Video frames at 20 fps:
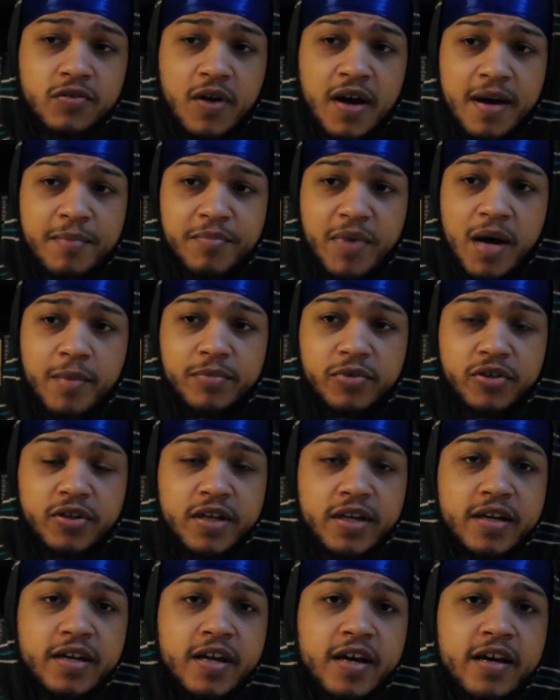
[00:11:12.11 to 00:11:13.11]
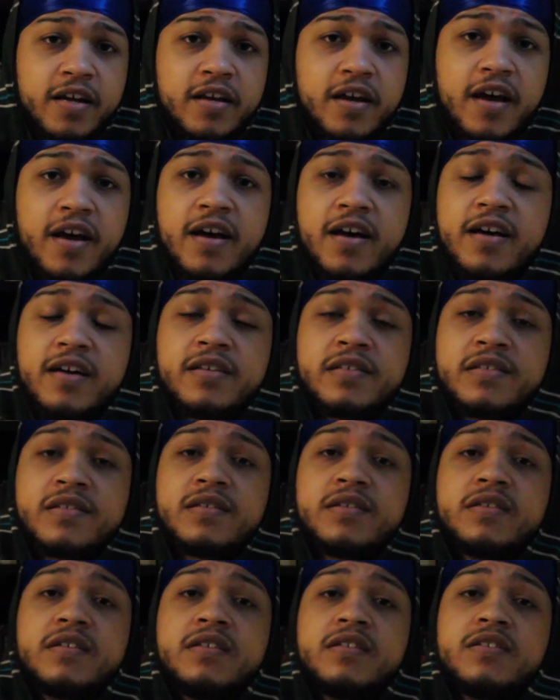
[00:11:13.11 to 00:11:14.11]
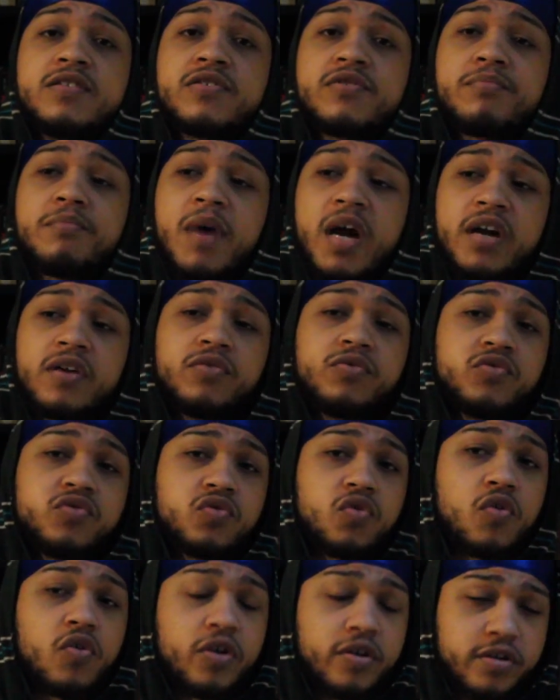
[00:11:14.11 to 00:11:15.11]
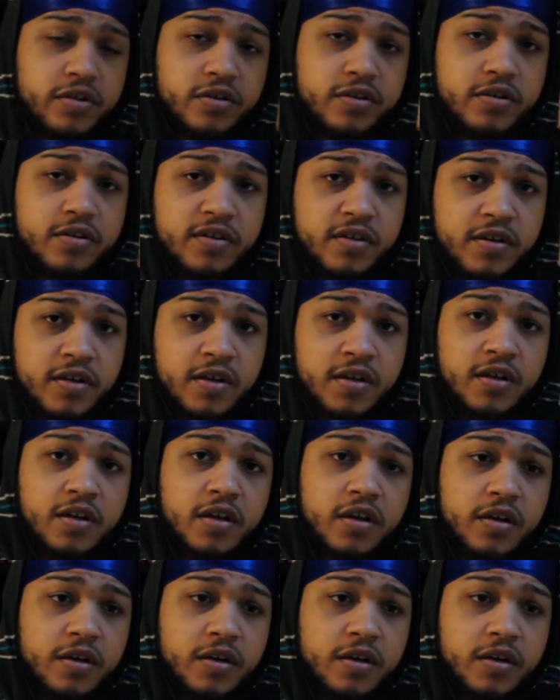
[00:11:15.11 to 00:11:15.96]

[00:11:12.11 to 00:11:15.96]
So I'm looking at it as either Michael Jordan,